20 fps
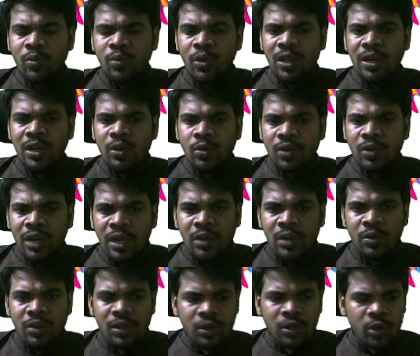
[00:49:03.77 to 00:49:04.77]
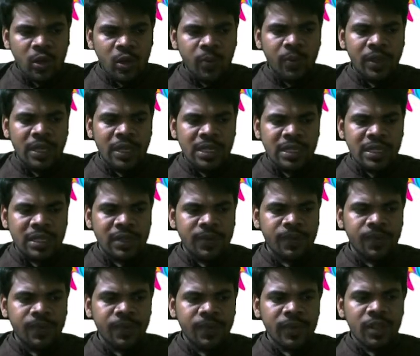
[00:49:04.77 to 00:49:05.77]
going to tell you the topics
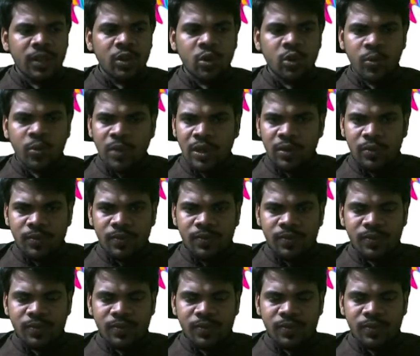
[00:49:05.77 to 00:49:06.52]
tomorrow.